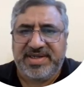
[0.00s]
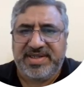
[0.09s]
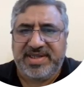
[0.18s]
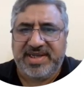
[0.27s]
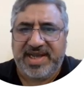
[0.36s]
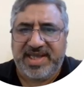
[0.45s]

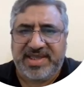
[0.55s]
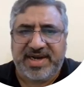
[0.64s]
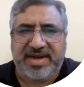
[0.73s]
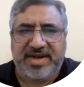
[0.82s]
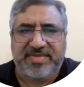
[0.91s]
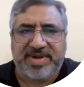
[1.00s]

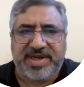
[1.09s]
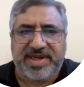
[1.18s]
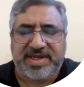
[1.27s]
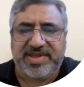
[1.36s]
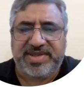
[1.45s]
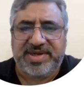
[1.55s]
SNR by
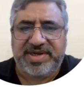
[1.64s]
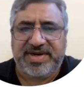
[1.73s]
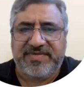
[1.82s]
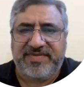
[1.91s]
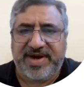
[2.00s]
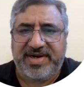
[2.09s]

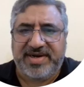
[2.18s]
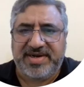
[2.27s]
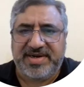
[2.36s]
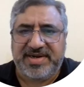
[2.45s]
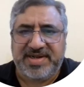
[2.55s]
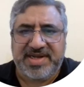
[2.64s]
considering
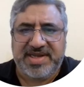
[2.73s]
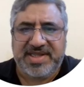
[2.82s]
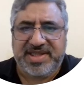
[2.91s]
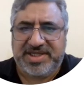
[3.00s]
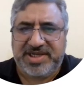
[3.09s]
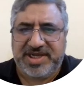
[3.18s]
factors
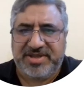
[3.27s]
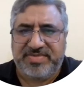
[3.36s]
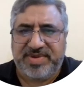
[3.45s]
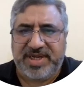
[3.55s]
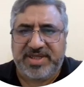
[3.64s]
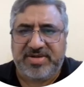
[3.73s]
such as
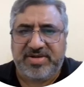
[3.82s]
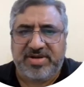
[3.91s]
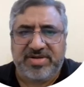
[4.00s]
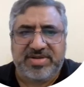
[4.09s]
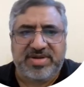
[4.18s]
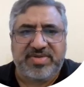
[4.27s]
path loss,